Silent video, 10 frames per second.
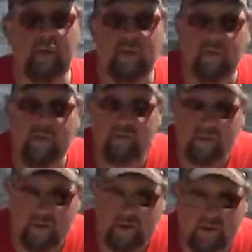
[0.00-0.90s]
Or we have
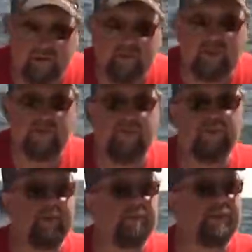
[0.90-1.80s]
other guys around that we
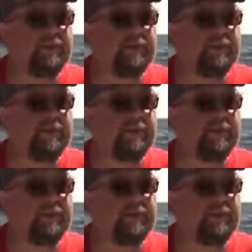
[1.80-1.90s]
can make